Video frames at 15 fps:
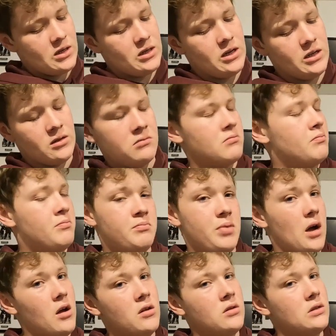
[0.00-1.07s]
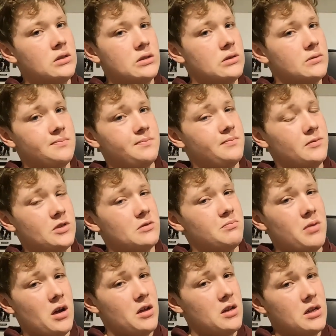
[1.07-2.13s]
click buttons, just
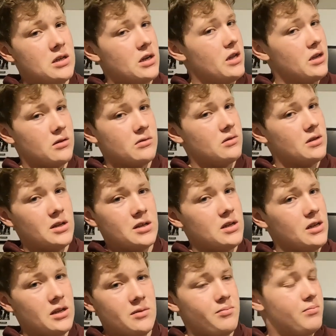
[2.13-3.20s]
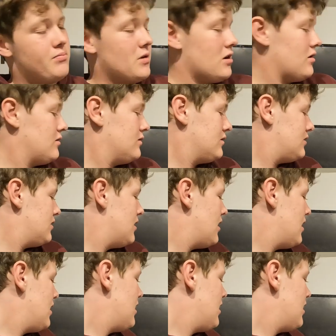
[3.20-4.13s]
buttony clickly buttons,